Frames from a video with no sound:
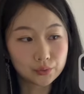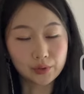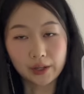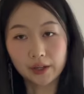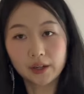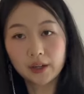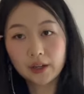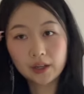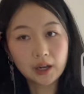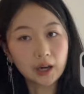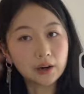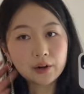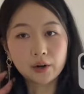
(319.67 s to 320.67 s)
Like,
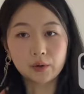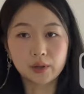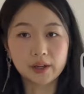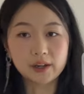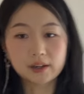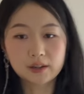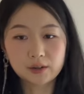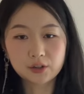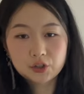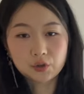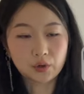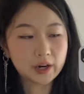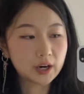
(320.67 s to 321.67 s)
I don't know, like
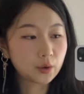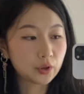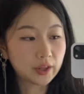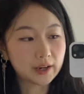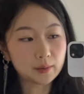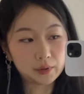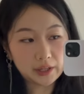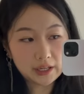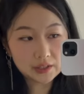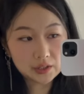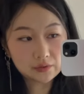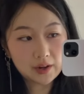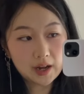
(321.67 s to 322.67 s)
short hair with like a
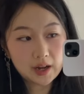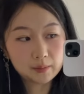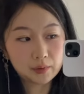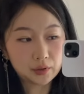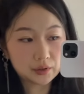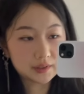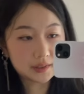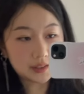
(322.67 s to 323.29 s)
blazer vibe looks